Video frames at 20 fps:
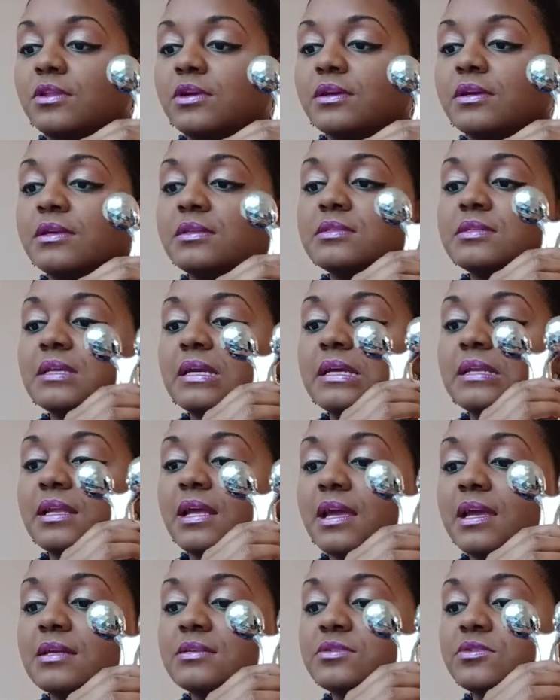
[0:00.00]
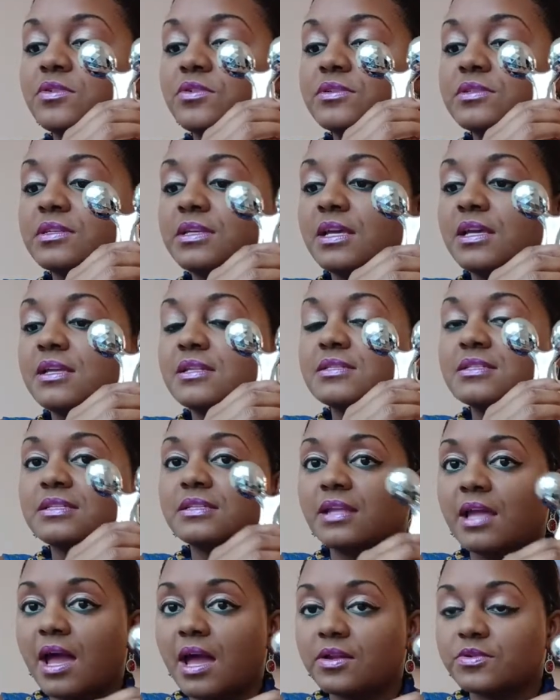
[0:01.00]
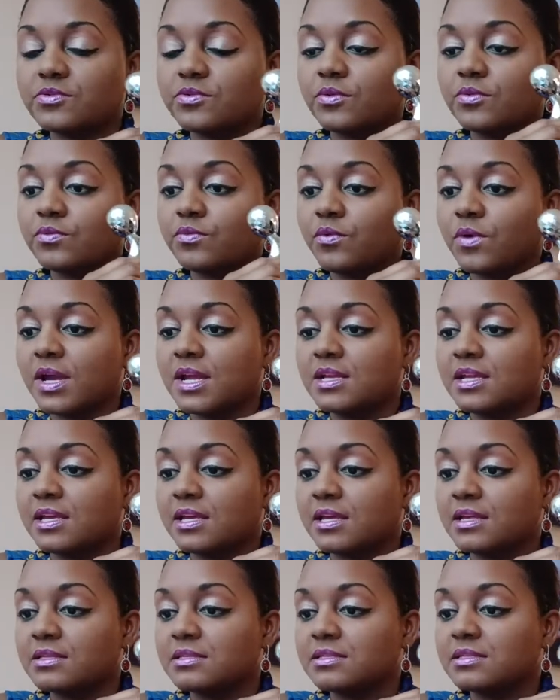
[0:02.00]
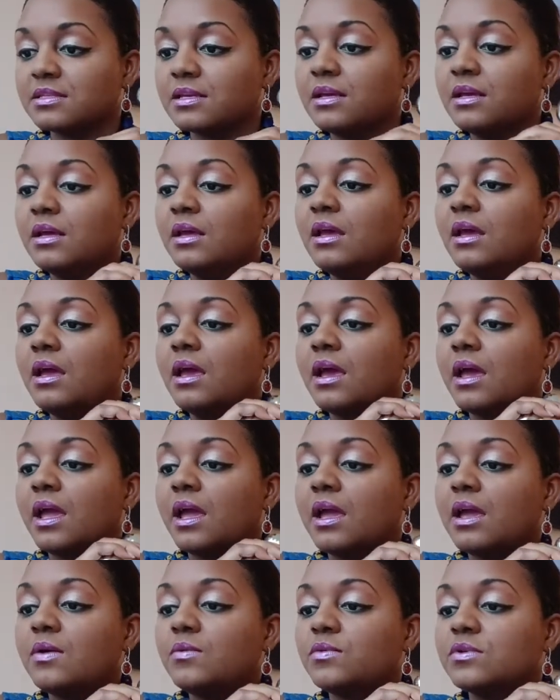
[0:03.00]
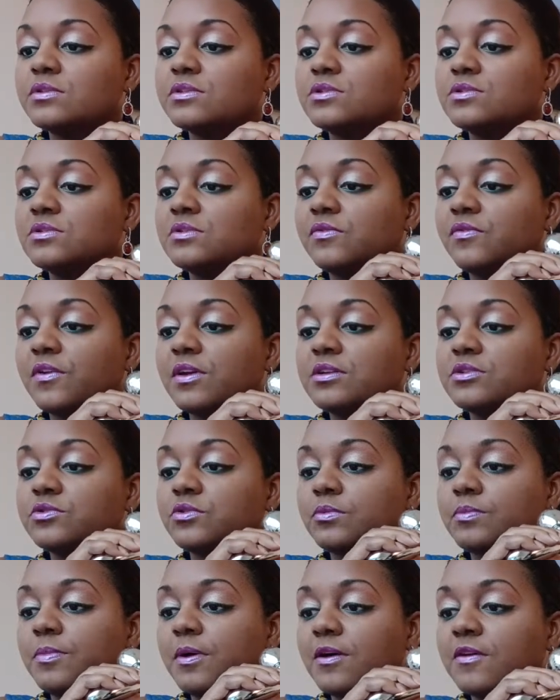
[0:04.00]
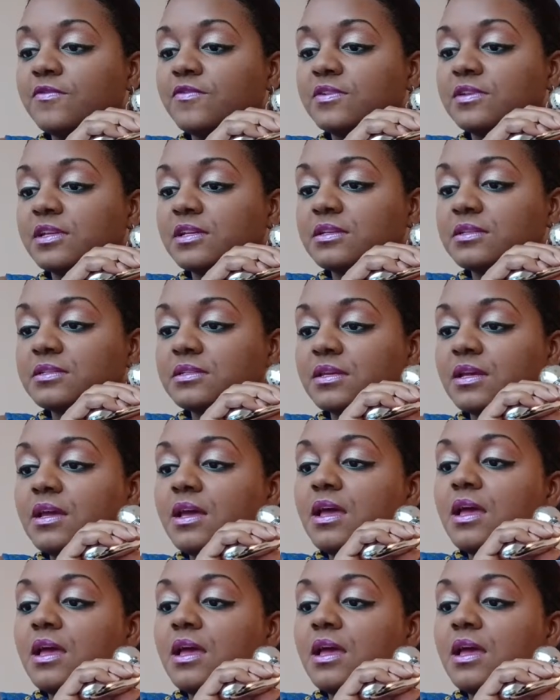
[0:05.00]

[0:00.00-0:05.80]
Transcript: looking to enhance their skin's natural radiance and reduce facial puffiness.